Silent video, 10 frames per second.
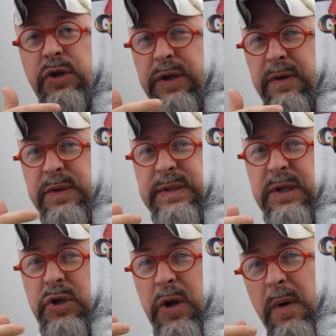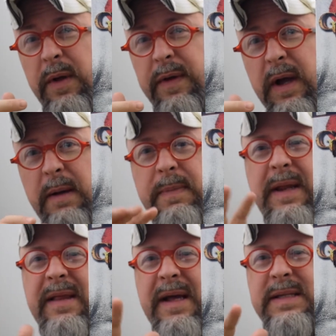there's no other company
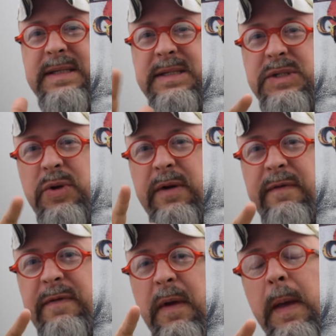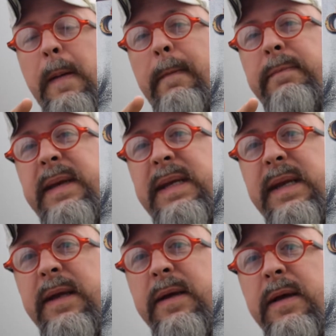that's sort of
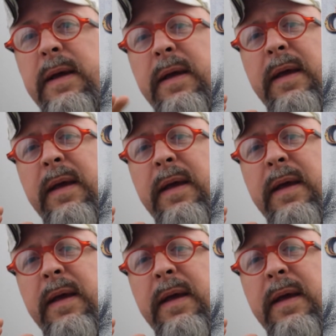meeting